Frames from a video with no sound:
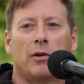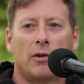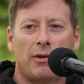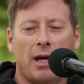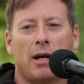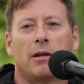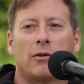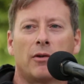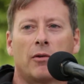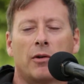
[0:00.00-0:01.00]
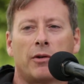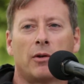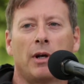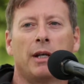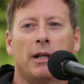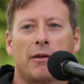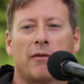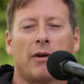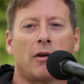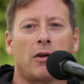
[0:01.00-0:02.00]
you go down into the grotto, and it is
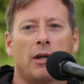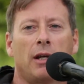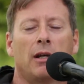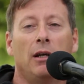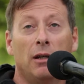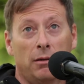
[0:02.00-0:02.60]
a functioning,